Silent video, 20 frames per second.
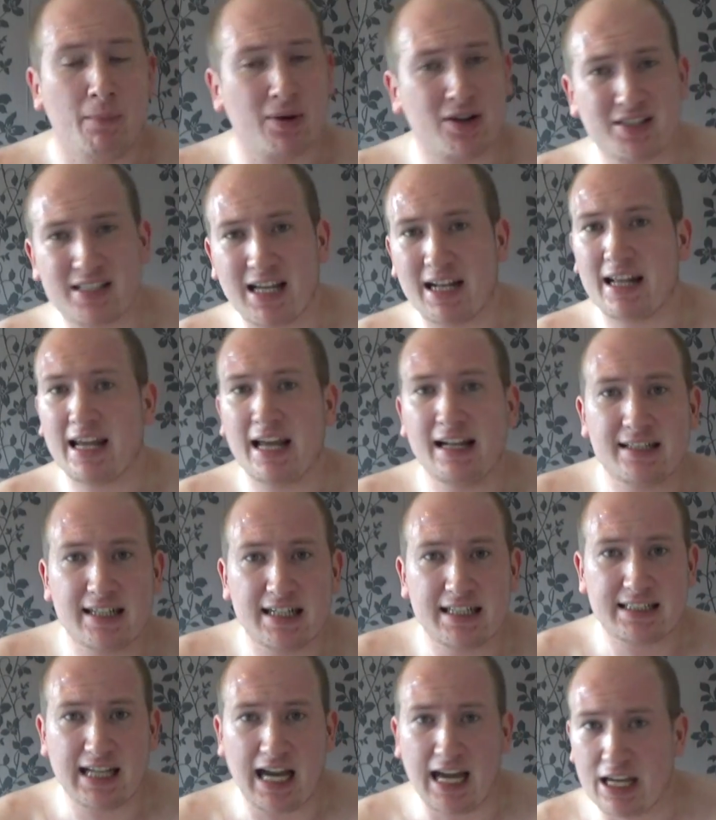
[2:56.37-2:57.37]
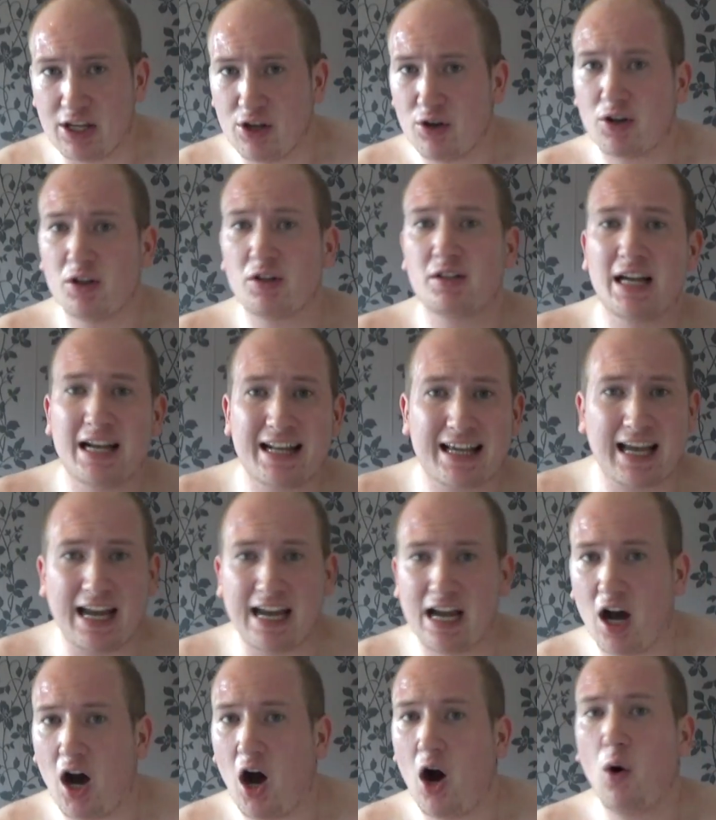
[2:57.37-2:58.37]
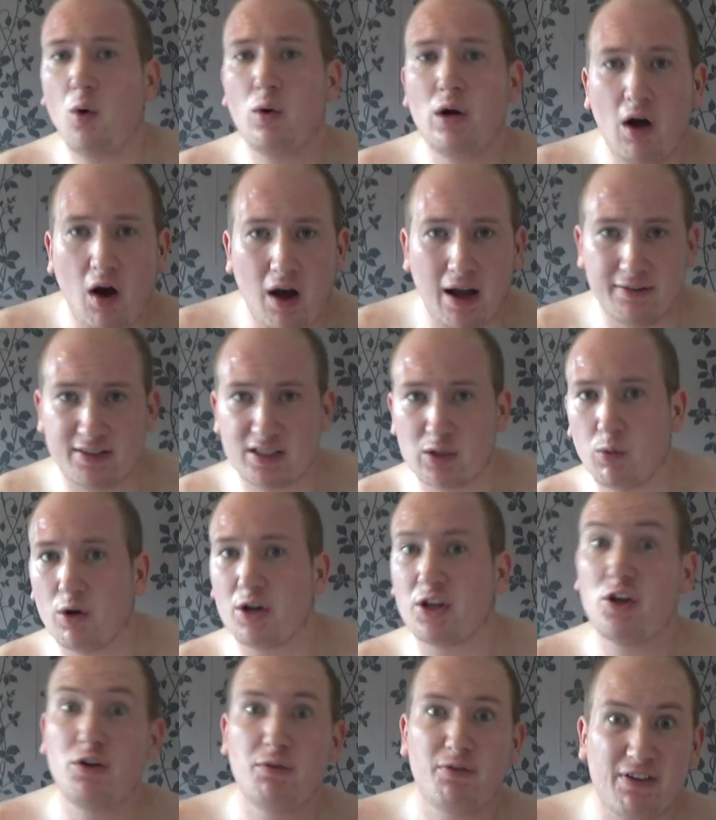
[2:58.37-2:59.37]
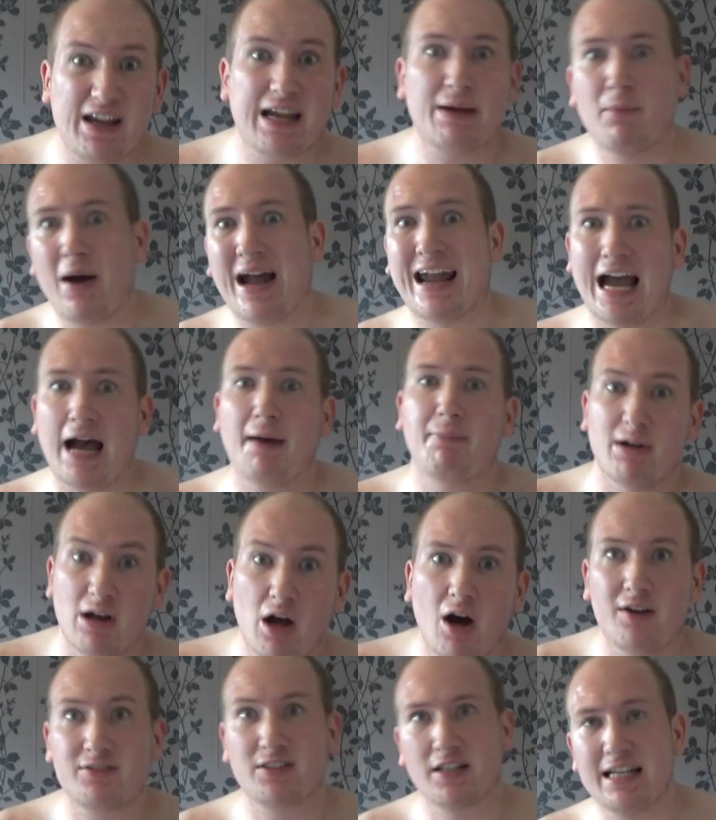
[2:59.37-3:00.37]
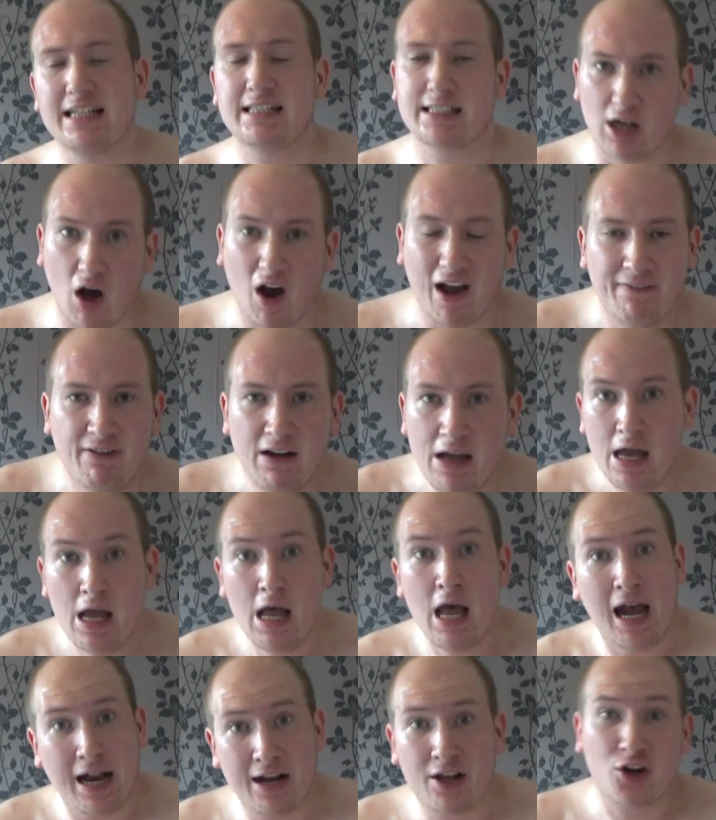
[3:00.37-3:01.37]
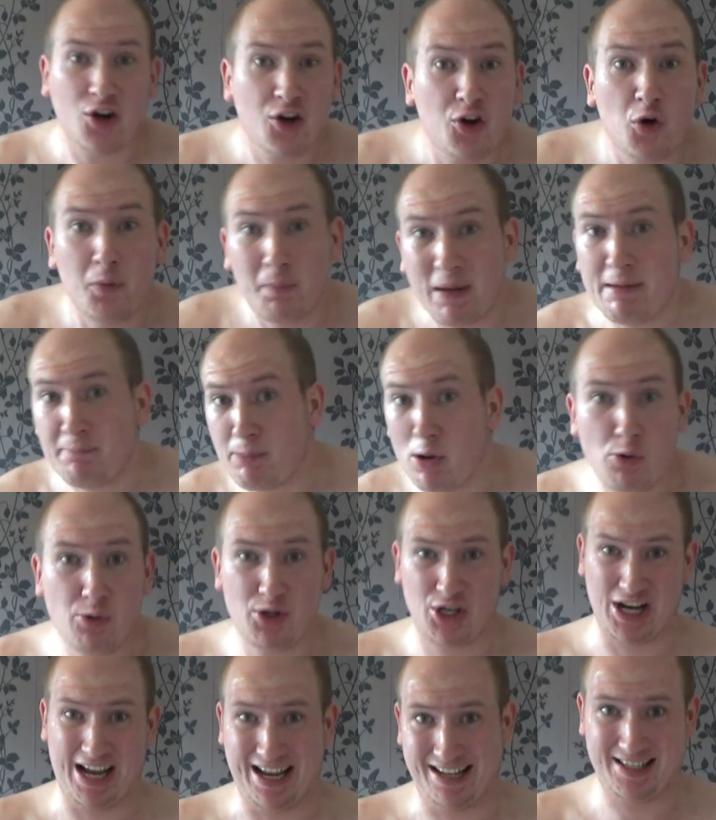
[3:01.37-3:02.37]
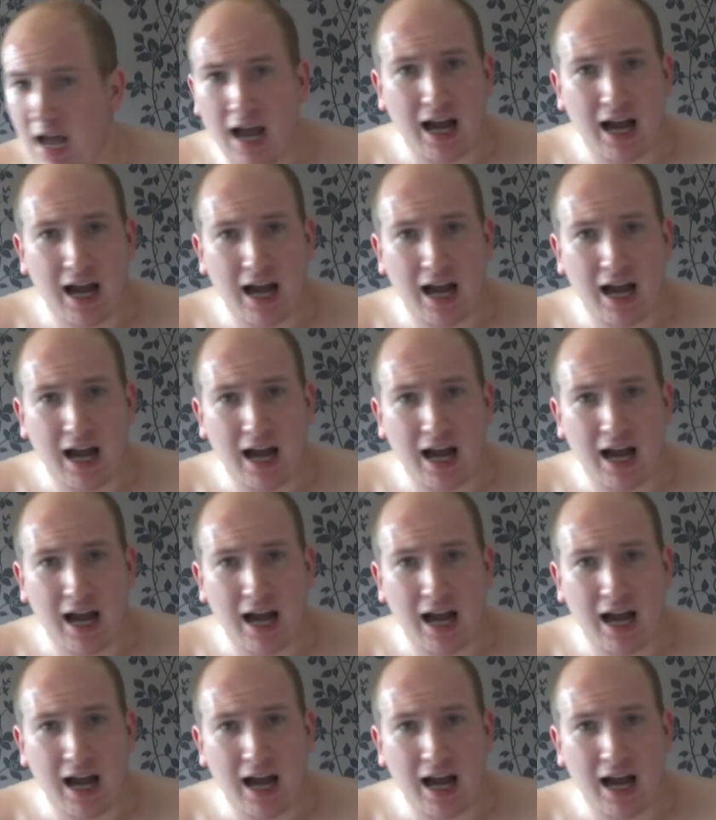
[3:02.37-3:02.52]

Because at the end of the day, you can dedicate a whole life to what you think may happen after this life, and it could all be bullshit.